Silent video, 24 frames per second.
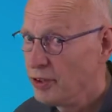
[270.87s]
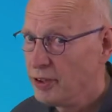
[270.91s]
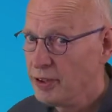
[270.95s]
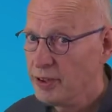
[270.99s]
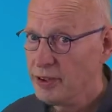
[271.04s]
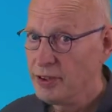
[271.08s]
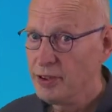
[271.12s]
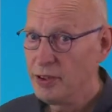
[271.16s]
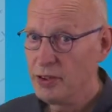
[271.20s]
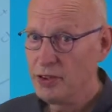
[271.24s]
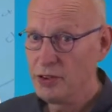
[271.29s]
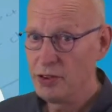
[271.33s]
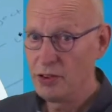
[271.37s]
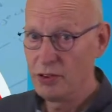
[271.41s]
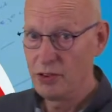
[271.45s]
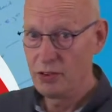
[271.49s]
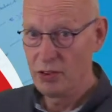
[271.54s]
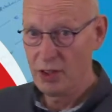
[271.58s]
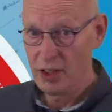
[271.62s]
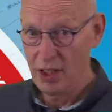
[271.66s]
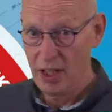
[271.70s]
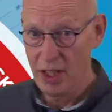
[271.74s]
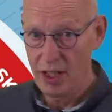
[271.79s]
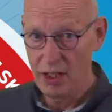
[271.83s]
There's
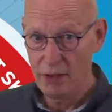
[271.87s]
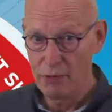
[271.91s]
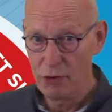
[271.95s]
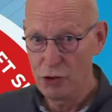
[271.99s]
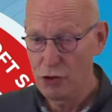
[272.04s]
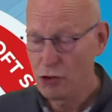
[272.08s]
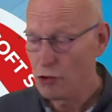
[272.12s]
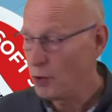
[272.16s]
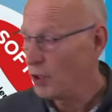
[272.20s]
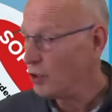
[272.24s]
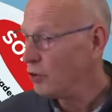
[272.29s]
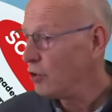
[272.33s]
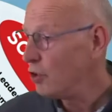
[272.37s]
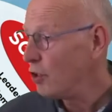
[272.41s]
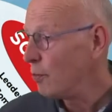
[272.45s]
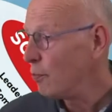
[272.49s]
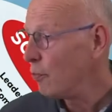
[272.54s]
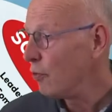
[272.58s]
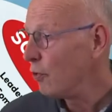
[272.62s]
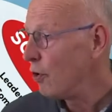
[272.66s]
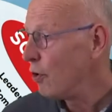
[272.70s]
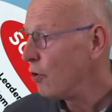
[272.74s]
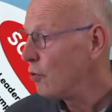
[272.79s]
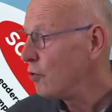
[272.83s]
a kind of a structured
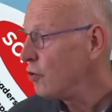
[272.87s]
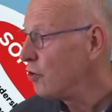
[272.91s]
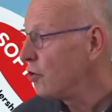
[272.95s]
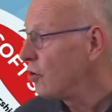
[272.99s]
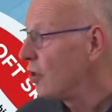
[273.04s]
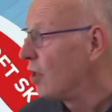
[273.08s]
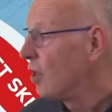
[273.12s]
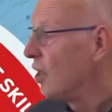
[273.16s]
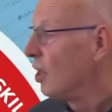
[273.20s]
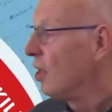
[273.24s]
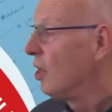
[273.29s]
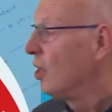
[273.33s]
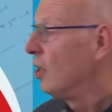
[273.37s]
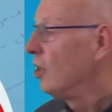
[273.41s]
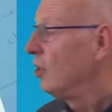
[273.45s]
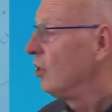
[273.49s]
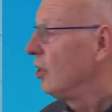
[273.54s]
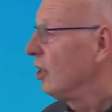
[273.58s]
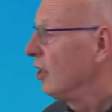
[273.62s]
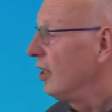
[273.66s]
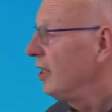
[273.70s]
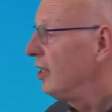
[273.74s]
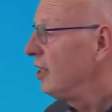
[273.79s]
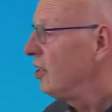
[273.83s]
approach, the
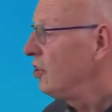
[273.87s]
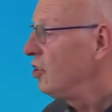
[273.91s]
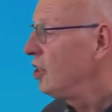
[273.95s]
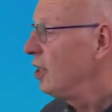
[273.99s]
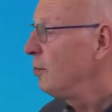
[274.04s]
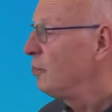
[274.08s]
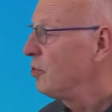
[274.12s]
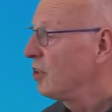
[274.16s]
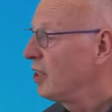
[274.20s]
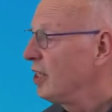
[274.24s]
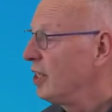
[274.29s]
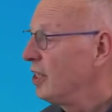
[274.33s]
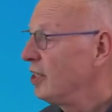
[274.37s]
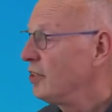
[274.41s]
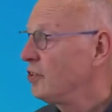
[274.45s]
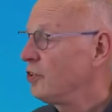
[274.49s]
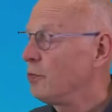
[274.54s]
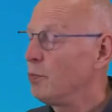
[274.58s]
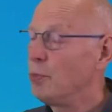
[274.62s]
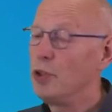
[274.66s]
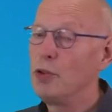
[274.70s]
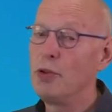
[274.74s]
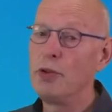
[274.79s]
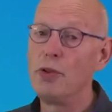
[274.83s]
leadership skills,
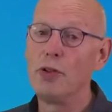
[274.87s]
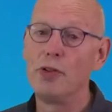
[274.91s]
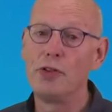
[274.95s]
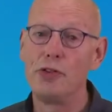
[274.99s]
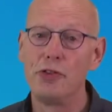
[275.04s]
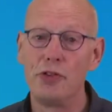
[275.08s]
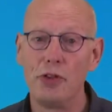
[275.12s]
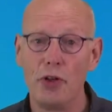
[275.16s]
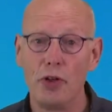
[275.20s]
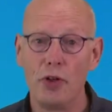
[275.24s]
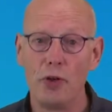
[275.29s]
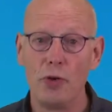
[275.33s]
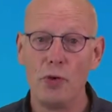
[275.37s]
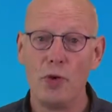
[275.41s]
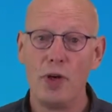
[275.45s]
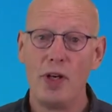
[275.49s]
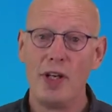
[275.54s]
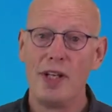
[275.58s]
but also